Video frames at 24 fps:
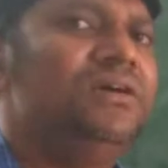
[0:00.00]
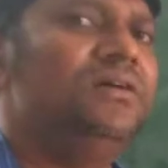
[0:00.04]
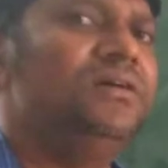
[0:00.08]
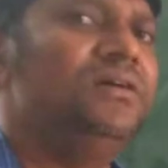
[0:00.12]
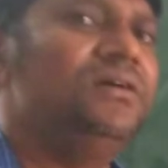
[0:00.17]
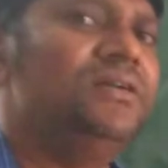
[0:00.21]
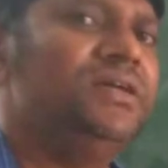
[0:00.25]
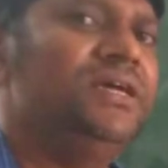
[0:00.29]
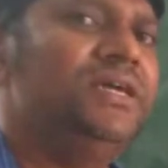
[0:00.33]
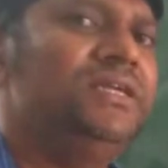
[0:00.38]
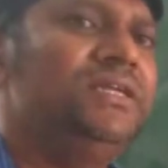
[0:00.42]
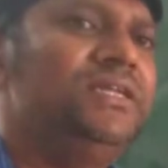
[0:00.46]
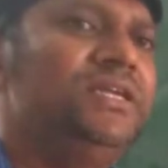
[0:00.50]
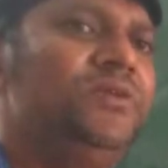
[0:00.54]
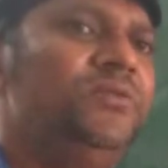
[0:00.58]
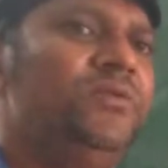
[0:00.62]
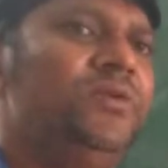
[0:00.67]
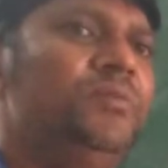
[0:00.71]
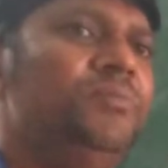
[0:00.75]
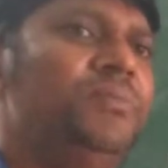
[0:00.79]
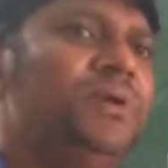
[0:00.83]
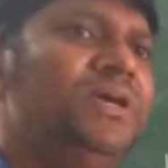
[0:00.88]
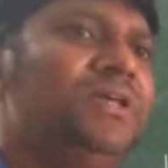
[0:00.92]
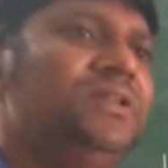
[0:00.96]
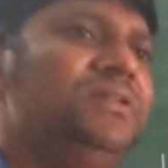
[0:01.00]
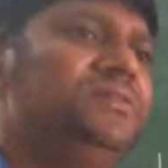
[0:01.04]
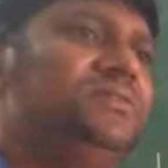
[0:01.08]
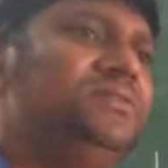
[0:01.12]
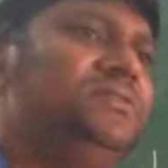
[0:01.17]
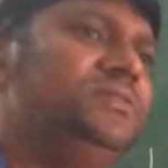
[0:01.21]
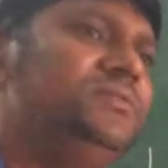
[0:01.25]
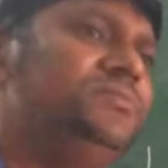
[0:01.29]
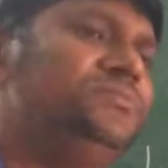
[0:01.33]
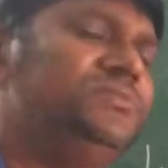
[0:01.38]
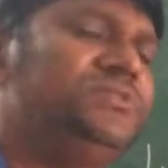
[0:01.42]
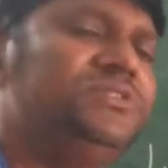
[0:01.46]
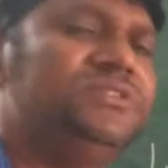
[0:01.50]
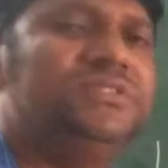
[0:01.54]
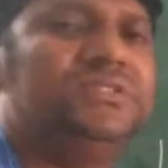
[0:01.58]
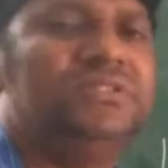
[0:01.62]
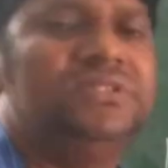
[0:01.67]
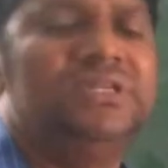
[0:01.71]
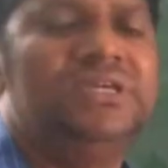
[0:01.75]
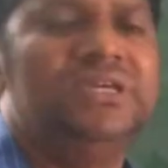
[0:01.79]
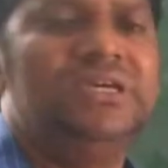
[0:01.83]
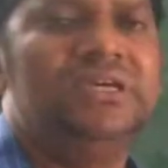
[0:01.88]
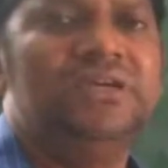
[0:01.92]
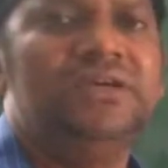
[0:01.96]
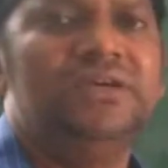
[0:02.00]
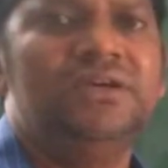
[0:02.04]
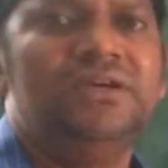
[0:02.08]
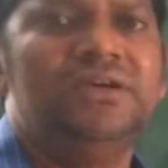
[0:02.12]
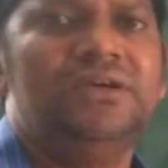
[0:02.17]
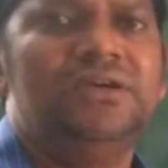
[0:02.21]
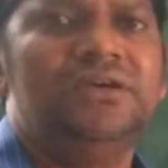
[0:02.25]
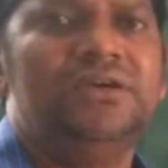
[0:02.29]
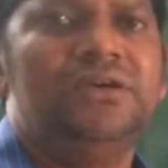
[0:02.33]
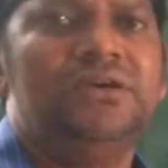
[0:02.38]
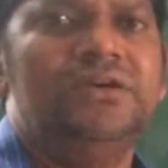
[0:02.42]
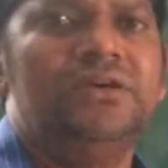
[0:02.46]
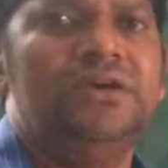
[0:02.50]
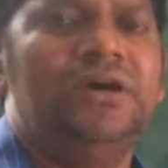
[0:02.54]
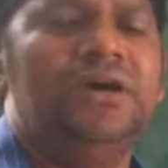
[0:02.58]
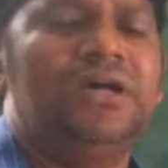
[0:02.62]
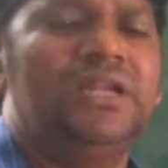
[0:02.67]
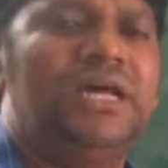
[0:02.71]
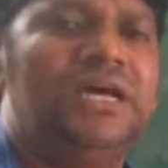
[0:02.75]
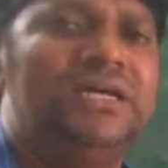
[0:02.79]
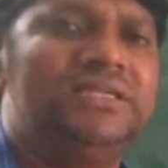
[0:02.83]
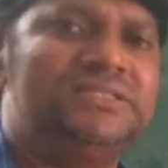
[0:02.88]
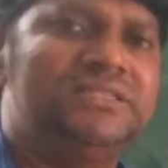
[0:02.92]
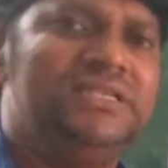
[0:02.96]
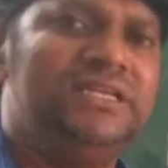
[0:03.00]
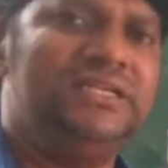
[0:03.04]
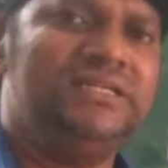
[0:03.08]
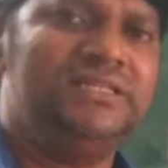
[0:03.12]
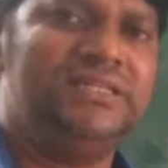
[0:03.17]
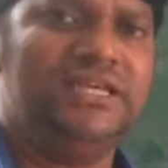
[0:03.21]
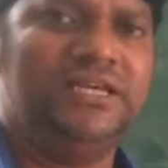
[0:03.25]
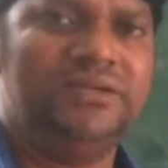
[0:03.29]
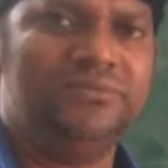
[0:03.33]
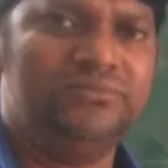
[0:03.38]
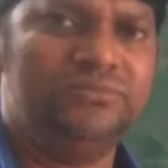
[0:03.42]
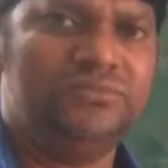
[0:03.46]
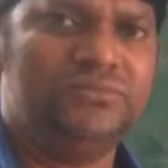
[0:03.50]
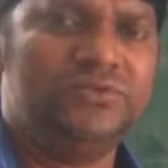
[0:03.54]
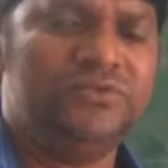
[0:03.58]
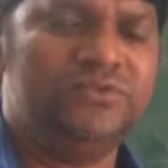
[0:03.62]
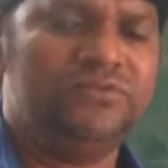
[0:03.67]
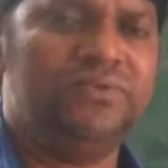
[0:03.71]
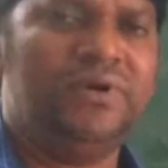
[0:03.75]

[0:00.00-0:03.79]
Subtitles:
right, giving my resumes or asking them to